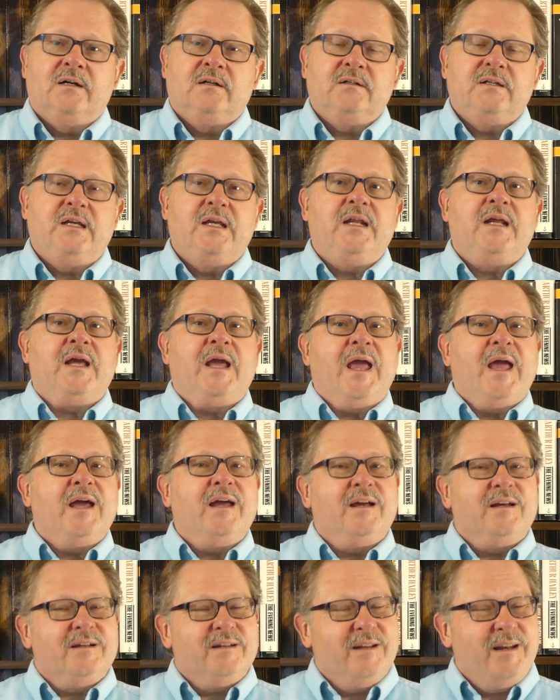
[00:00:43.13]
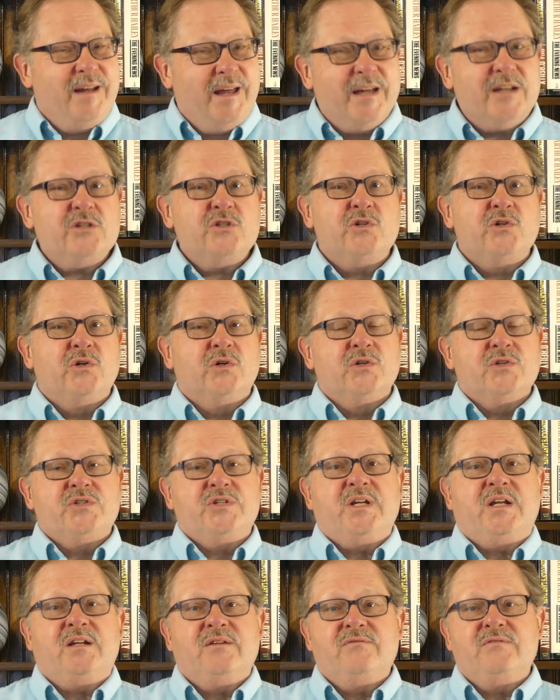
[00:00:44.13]
getting an external
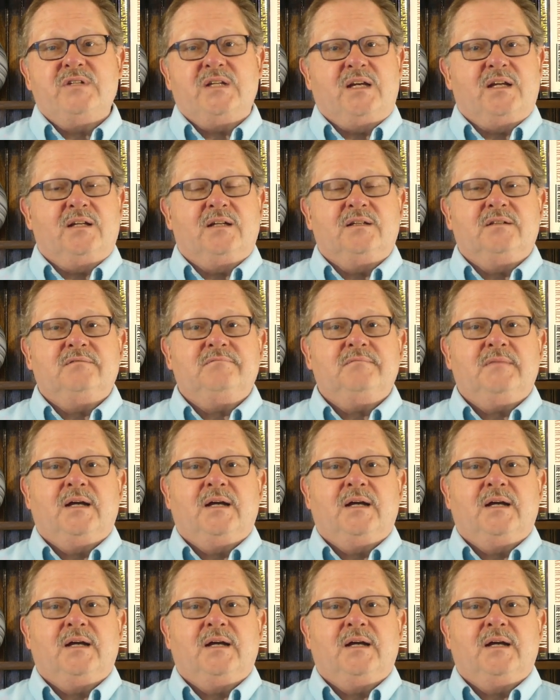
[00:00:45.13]
set of data